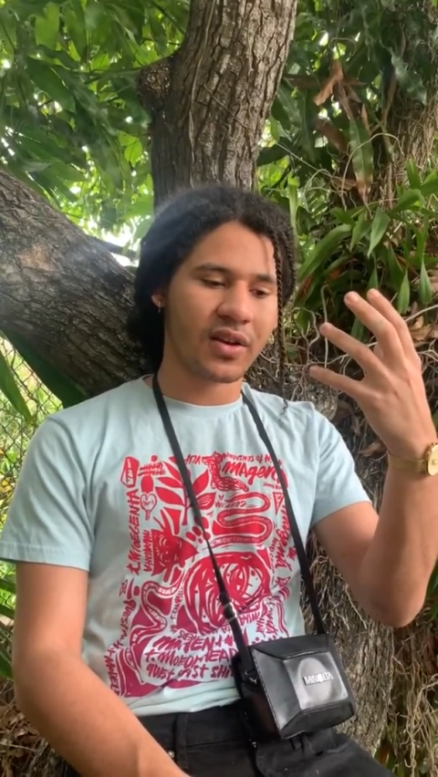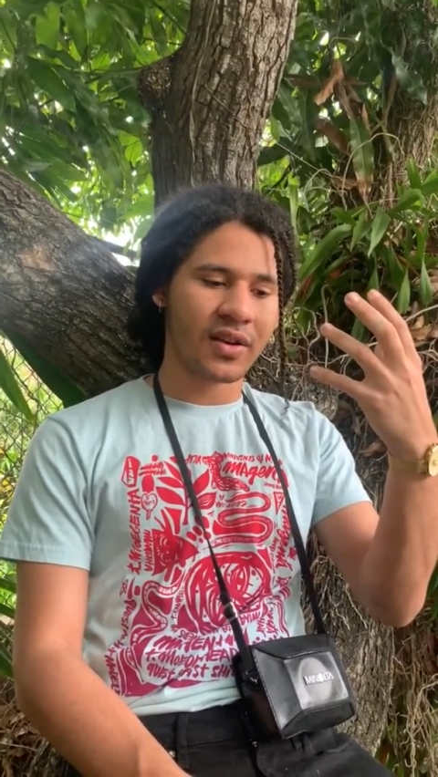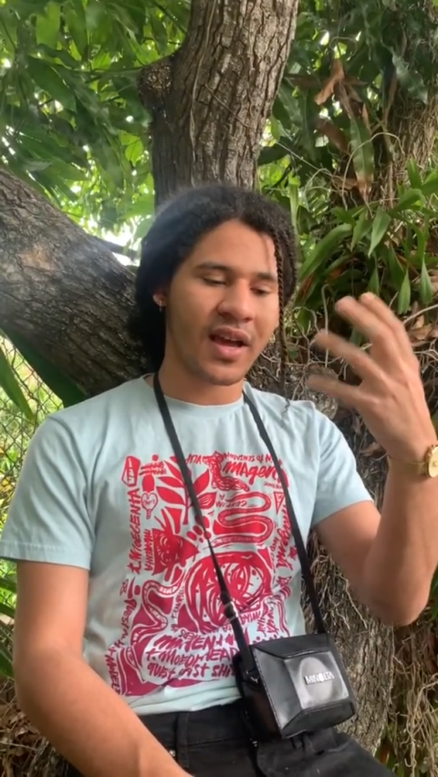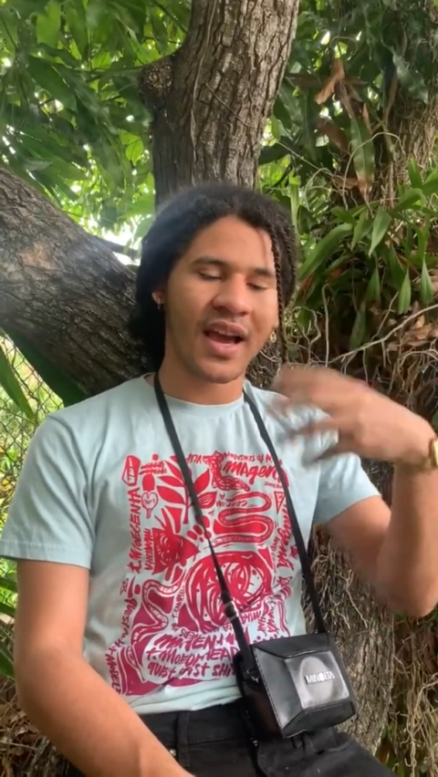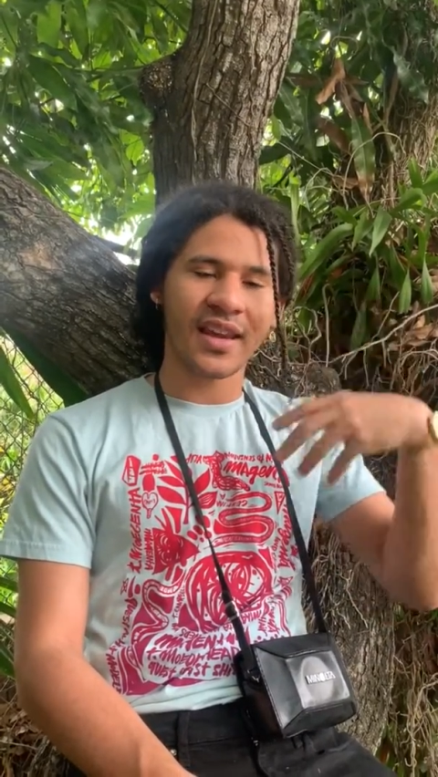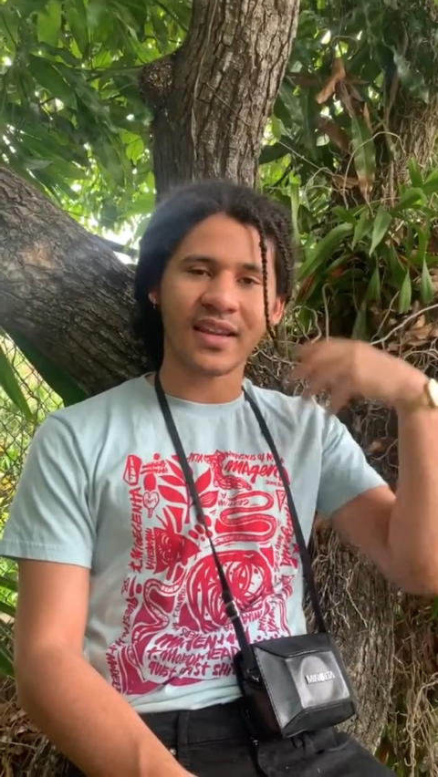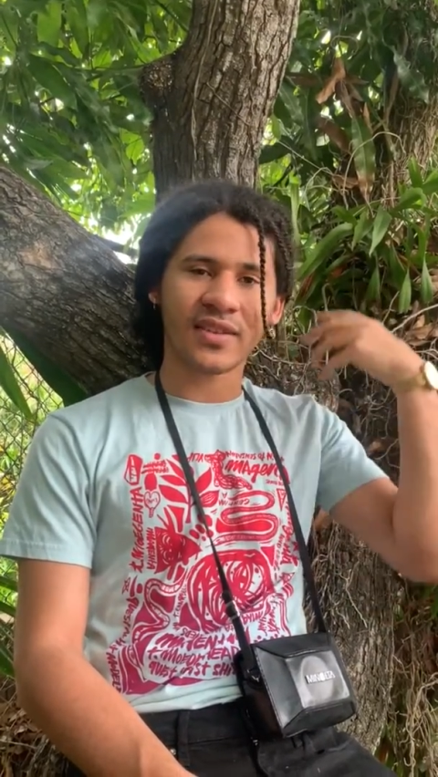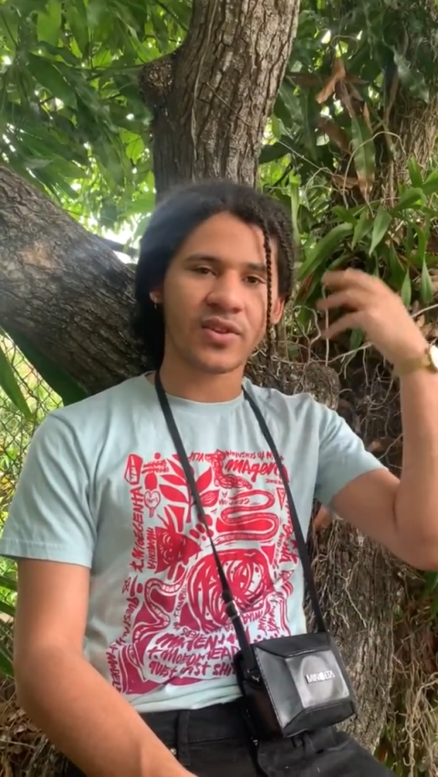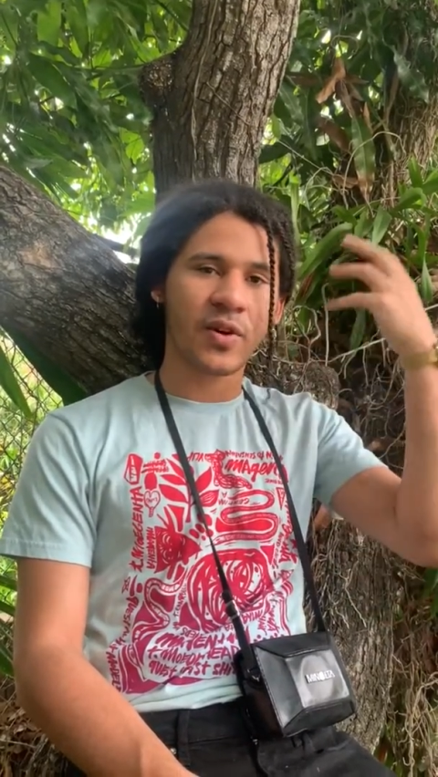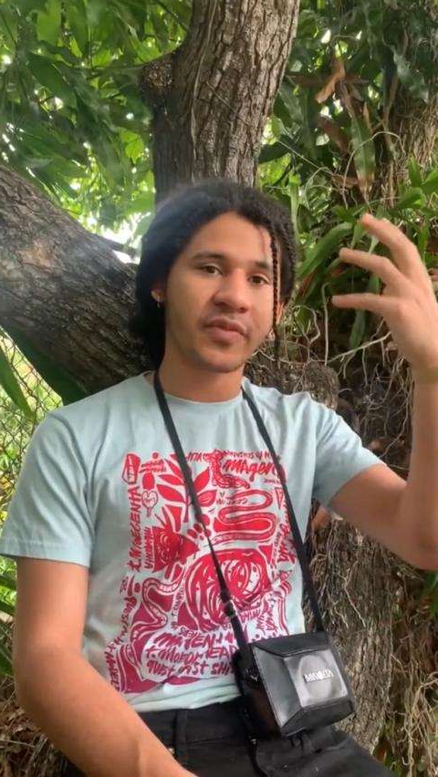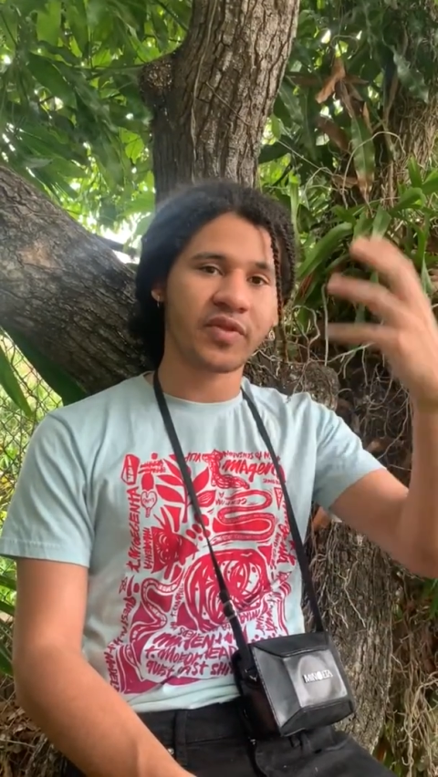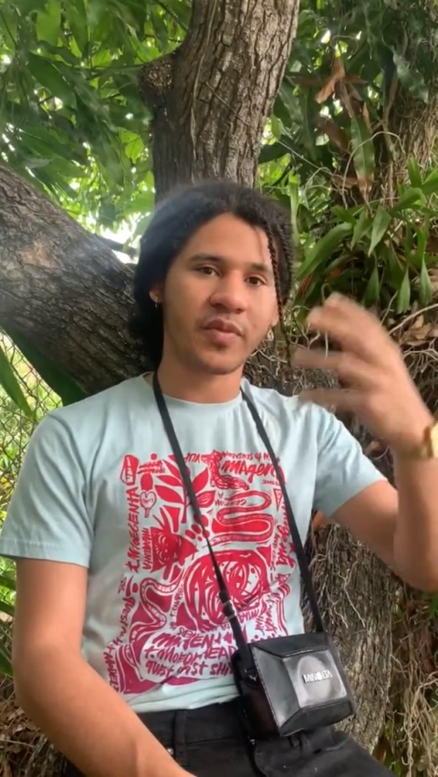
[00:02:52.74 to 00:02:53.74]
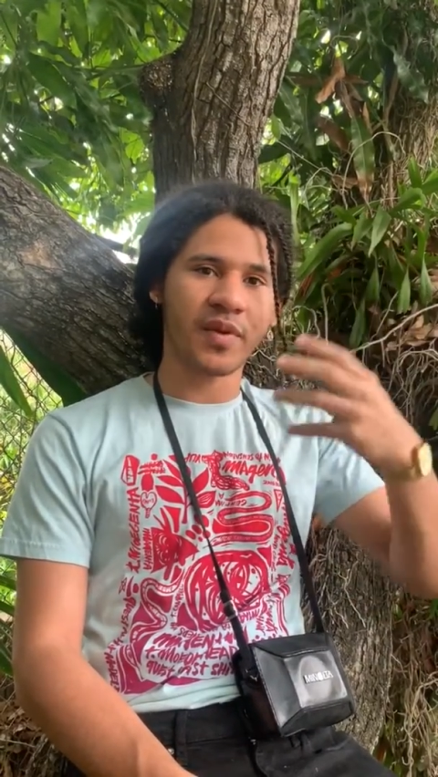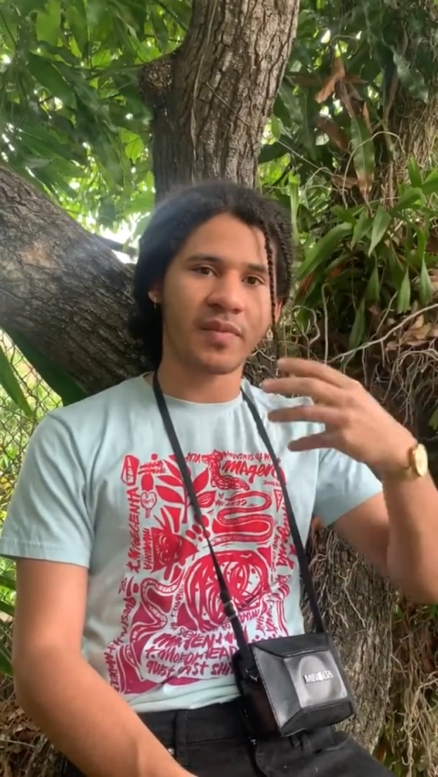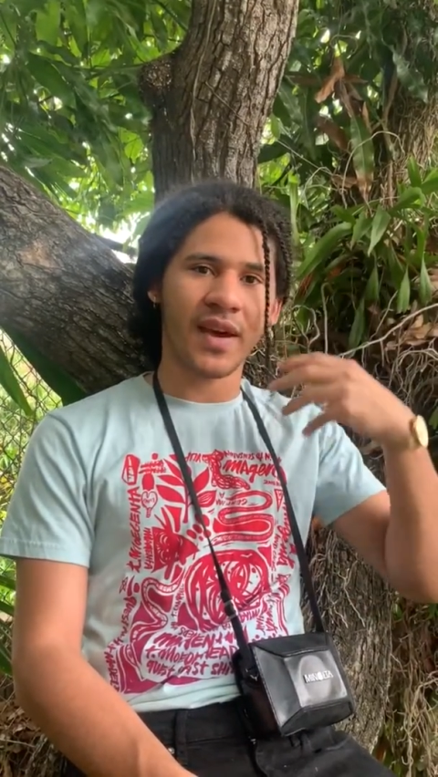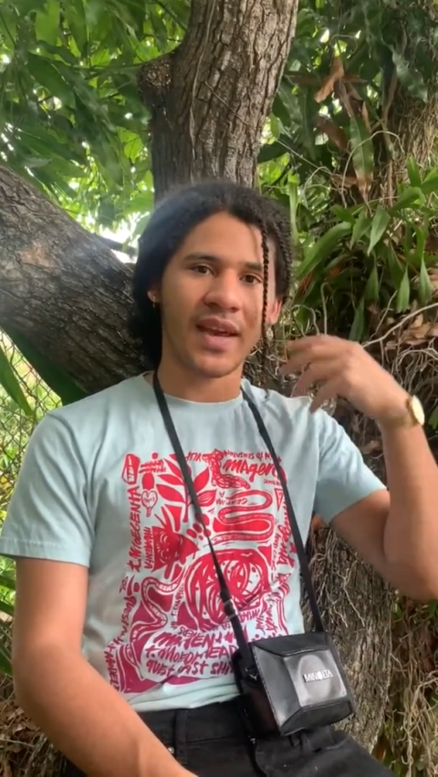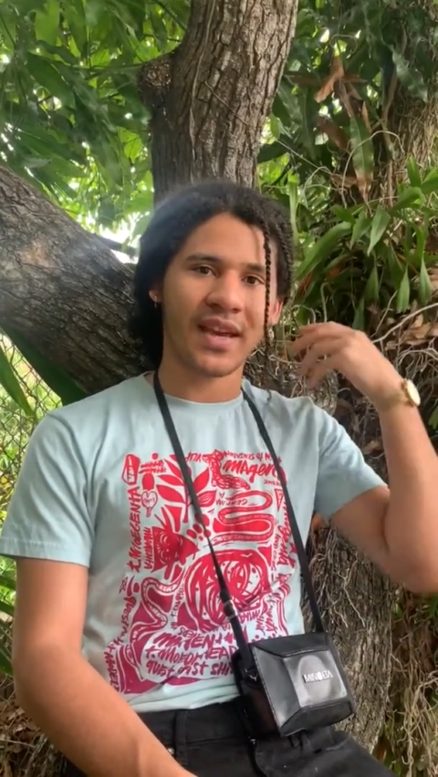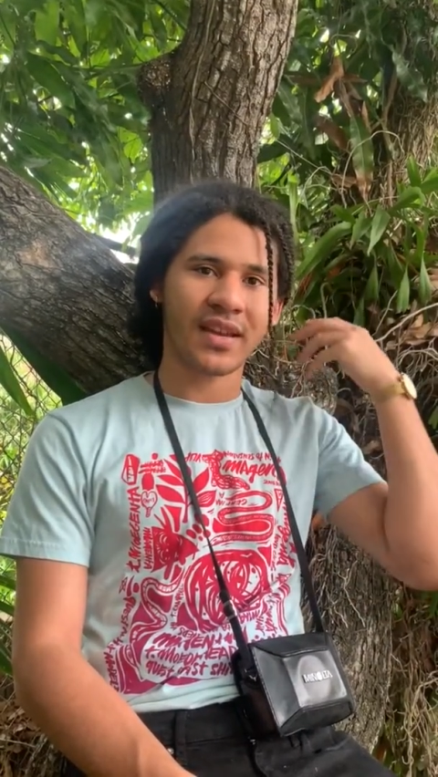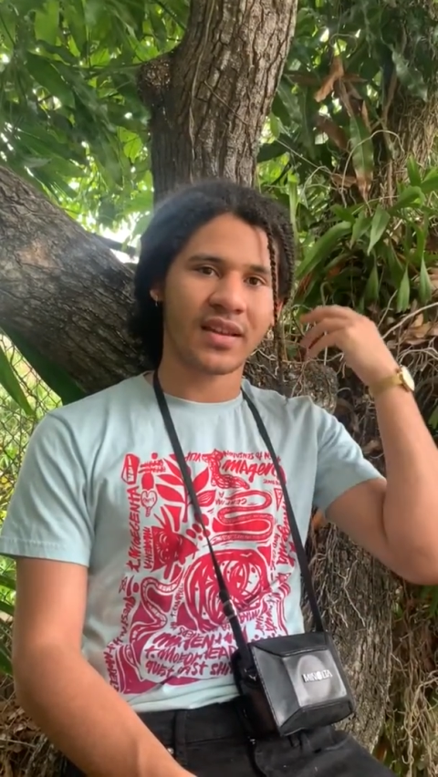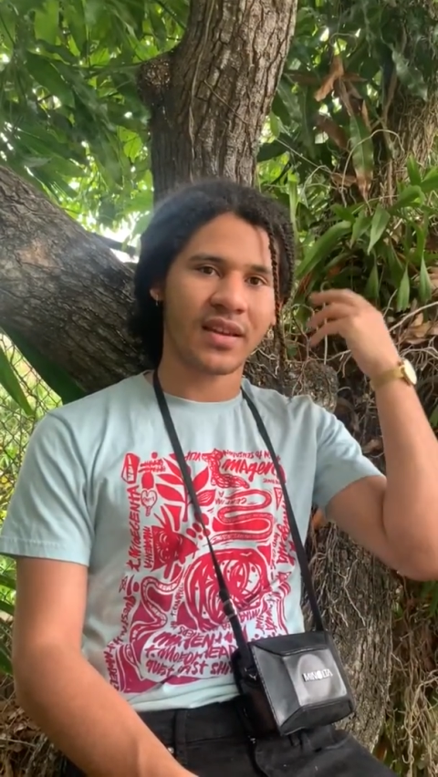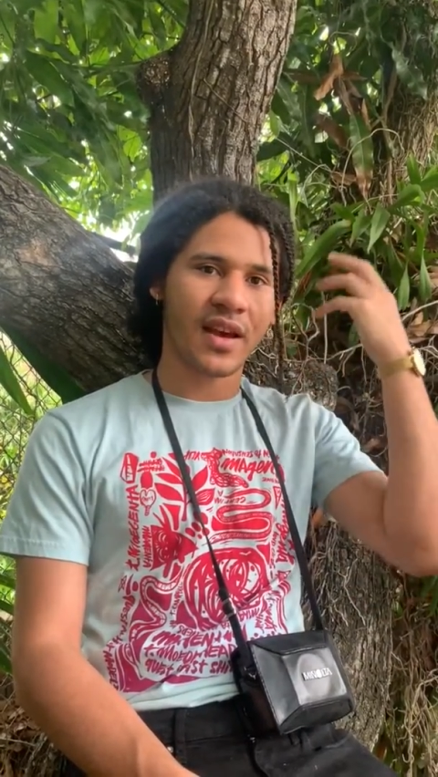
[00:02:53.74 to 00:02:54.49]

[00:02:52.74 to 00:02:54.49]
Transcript: the ideas come to me in my head,